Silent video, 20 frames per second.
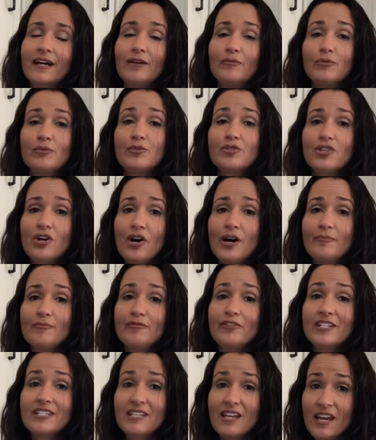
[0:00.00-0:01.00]
and we'll time
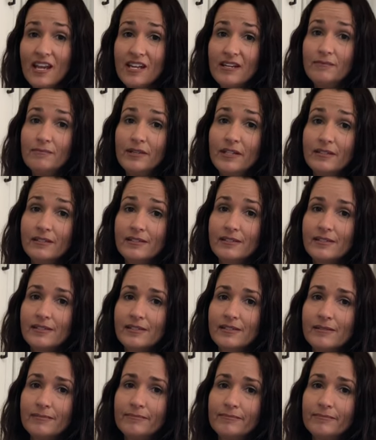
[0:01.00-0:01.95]
for 10 minutes.